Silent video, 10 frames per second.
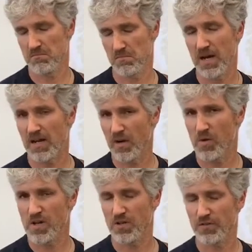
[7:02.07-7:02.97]
but I
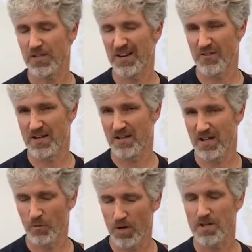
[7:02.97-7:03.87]
want you to sight read.
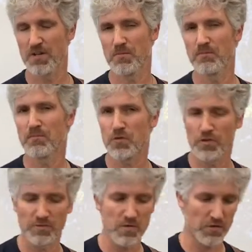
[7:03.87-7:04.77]
I want you to do
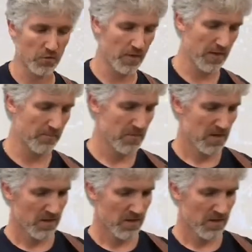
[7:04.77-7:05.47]
this music reading.